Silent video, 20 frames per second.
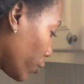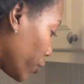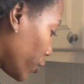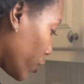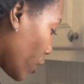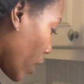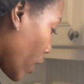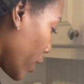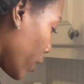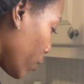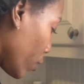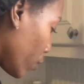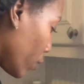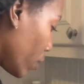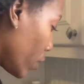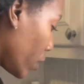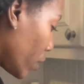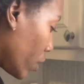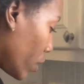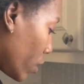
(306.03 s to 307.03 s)
style,
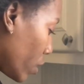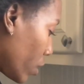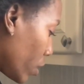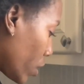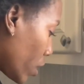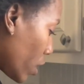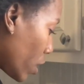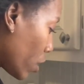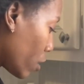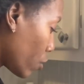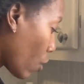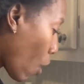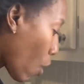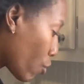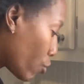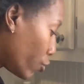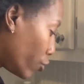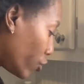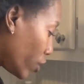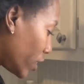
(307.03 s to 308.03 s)

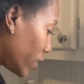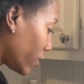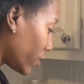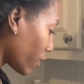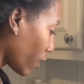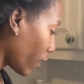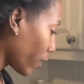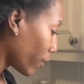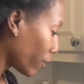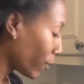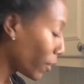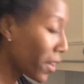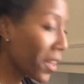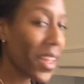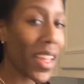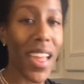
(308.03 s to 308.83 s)
OG style.